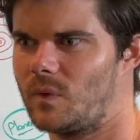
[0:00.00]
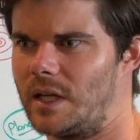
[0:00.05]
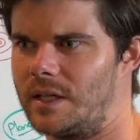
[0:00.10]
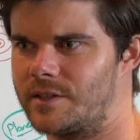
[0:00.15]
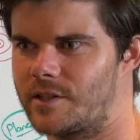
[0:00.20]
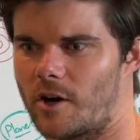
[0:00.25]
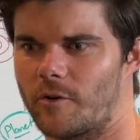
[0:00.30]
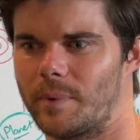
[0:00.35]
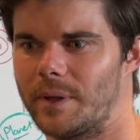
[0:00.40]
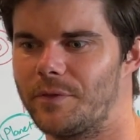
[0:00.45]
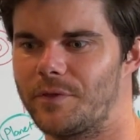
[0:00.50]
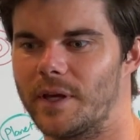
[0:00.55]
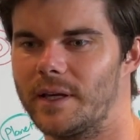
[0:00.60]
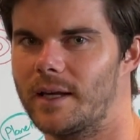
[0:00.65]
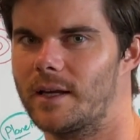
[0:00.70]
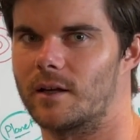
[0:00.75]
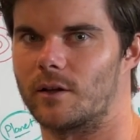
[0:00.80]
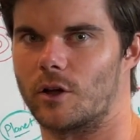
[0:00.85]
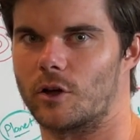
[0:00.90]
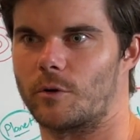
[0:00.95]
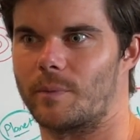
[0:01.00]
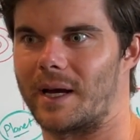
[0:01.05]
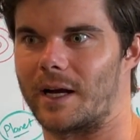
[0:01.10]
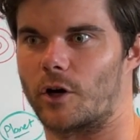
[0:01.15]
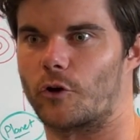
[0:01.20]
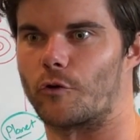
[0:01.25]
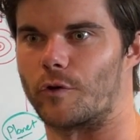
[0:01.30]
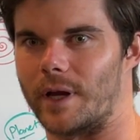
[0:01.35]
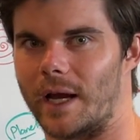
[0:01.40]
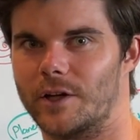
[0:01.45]
So I've been thinking a lot about
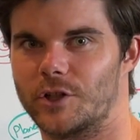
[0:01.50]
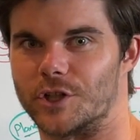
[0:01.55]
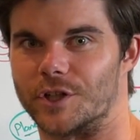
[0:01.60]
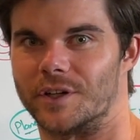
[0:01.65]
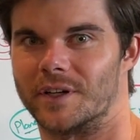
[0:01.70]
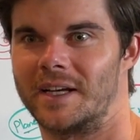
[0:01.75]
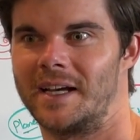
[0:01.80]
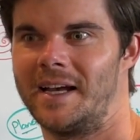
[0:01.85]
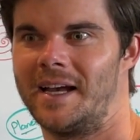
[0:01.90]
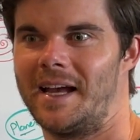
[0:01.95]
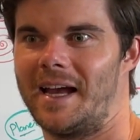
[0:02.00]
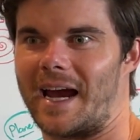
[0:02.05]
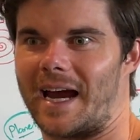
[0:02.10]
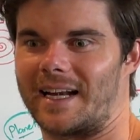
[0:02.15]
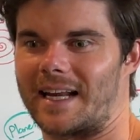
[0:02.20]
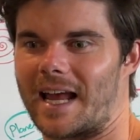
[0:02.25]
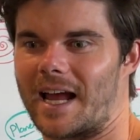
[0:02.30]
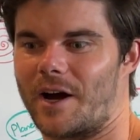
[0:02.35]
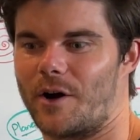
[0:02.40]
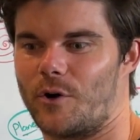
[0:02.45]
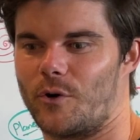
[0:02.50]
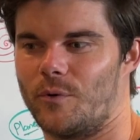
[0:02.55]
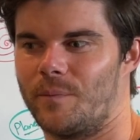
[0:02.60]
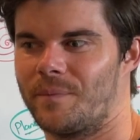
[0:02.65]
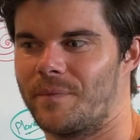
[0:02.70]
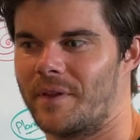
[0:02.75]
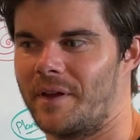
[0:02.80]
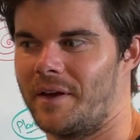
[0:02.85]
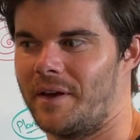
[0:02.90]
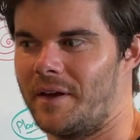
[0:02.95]
creation and how
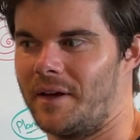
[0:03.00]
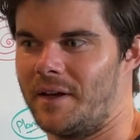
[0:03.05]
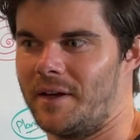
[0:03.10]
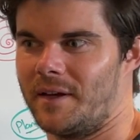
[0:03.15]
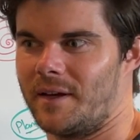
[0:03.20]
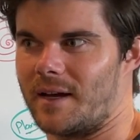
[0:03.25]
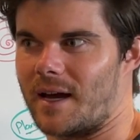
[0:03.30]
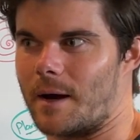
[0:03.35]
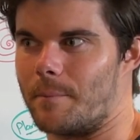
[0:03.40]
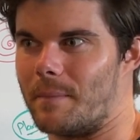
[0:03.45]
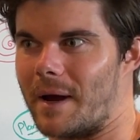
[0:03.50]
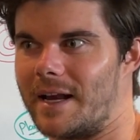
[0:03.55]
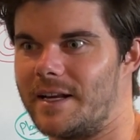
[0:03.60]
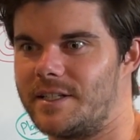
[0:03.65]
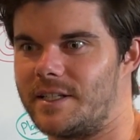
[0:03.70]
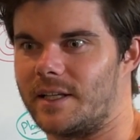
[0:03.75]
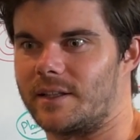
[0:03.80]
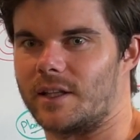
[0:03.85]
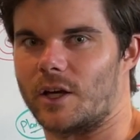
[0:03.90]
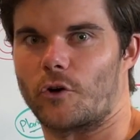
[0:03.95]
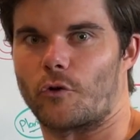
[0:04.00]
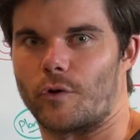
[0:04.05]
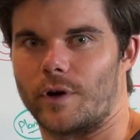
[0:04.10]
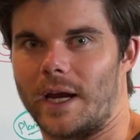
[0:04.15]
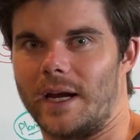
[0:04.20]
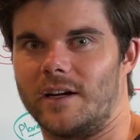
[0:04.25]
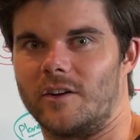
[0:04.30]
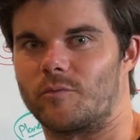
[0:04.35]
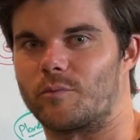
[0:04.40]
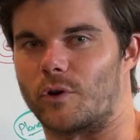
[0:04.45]
amazing the
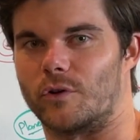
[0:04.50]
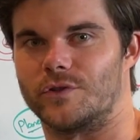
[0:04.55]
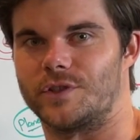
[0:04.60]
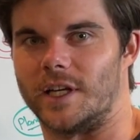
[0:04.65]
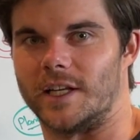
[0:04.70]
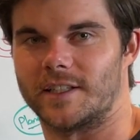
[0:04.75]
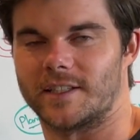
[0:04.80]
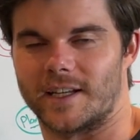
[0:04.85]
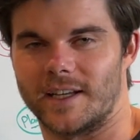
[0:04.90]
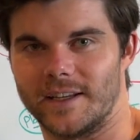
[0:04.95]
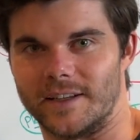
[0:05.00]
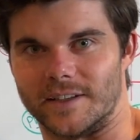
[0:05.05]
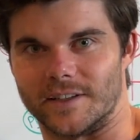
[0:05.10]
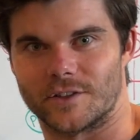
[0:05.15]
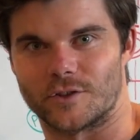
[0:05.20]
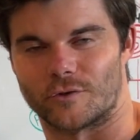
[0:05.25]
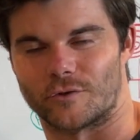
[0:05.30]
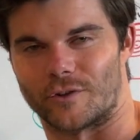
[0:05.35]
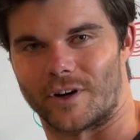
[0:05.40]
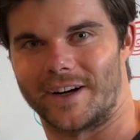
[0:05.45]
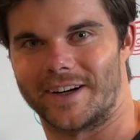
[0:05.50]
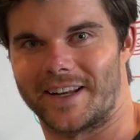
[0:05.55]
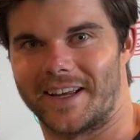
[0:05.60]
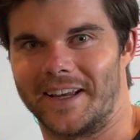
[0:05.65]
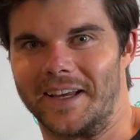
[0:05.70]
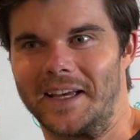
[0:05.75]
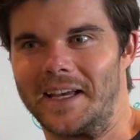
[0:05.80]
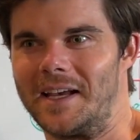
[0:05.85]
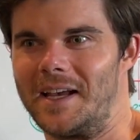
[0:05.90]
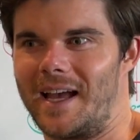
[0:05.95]
creative process is, right?
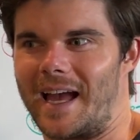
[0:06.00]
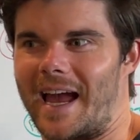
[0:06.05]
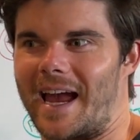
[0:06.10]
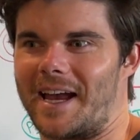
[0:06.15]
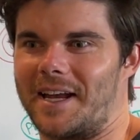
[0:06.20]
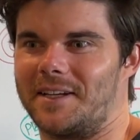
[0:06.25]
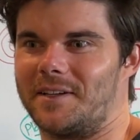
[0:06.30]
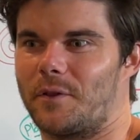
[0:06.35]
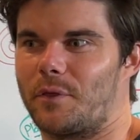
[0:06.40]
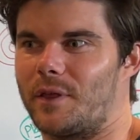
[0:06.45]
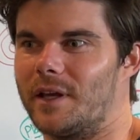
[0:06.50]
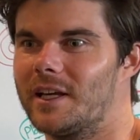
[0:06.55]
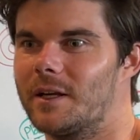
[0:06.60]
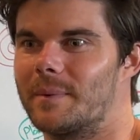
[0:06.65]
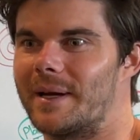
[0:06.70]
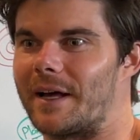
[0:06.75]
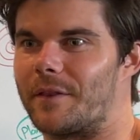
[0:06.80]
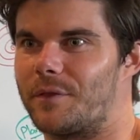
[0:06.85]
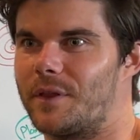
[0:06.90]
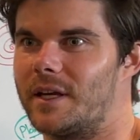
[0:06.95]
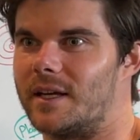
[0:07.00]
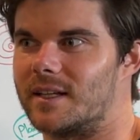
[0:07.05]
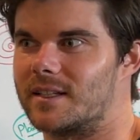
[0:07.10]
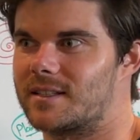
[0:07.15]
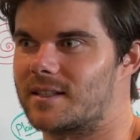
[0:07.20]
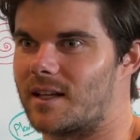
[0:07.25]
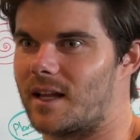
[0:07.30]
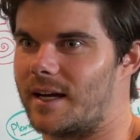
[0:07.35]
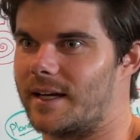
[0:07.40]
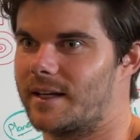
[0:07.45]
And think about
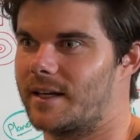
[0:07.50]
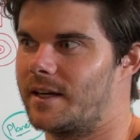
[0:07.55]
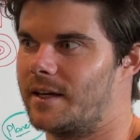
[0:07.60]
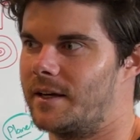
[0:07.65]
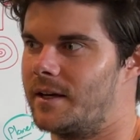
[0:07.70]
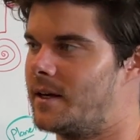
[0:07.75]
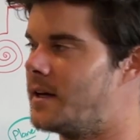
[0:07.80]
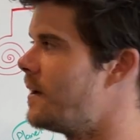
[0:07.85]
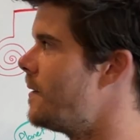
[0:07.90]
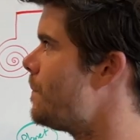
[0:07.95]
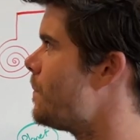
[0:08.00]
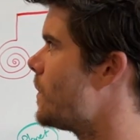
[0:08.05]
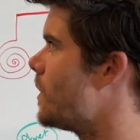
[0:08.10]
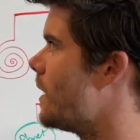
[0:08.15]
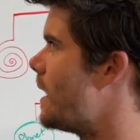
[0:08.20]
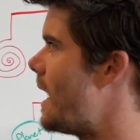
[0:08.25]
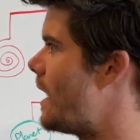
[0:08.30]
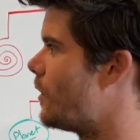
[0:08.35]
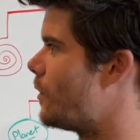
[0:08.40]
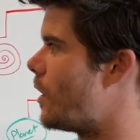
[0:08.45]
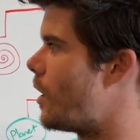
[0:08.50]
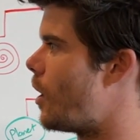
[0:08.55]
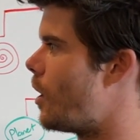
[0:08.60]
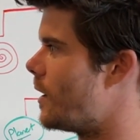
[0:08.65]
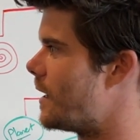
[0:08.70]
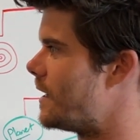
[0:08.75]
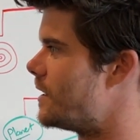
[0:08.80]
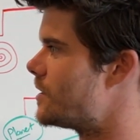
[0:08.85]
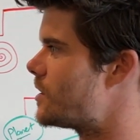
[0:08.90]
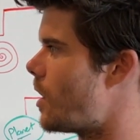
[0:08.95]
this, our
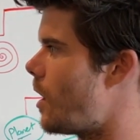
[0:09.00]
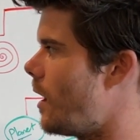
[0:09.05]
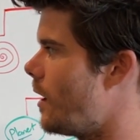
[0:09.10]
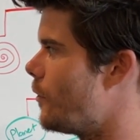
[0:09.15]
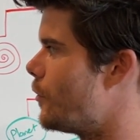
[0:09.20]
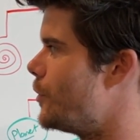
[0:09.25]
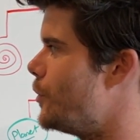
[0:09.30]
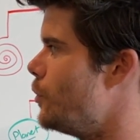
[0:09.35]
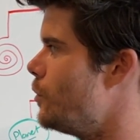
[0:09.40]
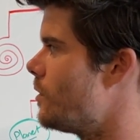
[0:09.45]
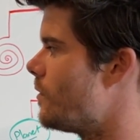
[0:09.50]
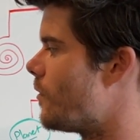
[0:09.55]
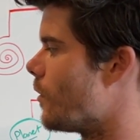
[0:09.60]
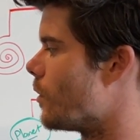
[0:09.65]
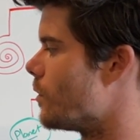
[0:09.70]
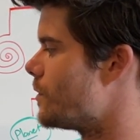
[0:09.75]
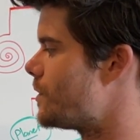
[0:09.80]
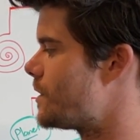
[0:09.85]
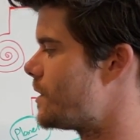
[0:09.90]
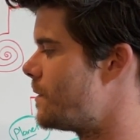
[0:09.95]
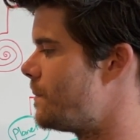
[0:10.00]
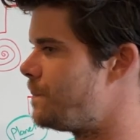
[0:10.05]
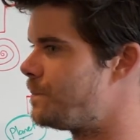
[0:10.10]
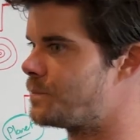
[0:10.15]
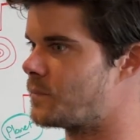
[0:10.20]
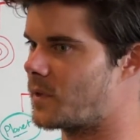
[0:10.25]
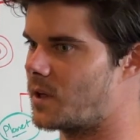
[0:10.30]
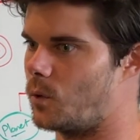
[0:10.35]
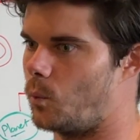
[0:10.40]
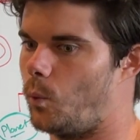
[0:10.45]
entire universe
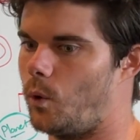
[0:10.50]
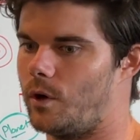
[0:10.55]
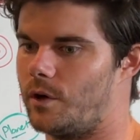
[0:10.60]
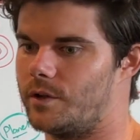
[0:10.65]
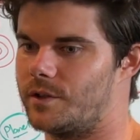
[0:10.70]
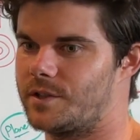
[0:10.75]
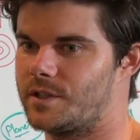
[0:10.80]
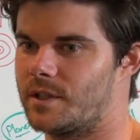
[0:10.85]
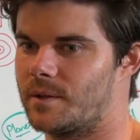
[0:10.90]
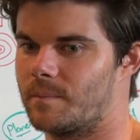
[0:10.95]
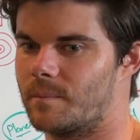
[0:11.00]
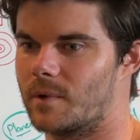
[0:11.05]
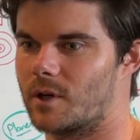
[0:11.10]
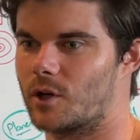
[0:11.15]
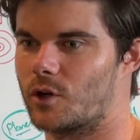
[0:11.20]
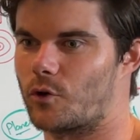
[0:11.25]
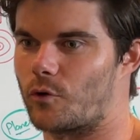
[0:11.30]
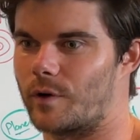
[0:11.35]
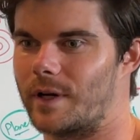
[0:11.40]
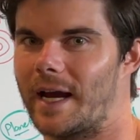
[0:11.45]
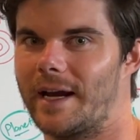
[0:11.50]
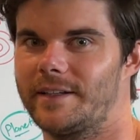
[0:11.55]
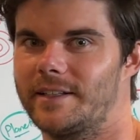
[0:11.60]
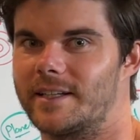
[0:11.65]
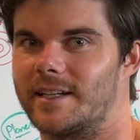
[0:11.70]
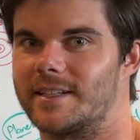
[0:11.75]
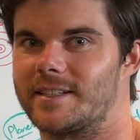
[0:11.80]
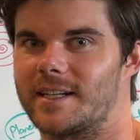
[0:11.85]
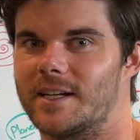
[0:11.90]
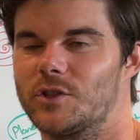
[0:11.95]
was
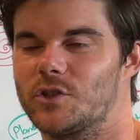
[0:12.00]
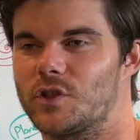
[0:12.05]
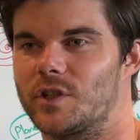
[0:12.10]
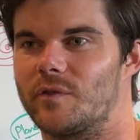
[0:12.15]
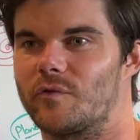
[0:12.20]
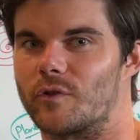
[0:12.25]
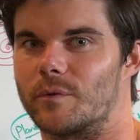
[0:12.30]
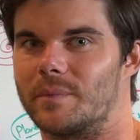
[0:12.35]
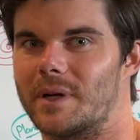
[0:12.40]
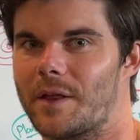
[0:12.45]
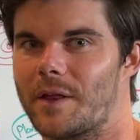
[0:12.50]
created essentially from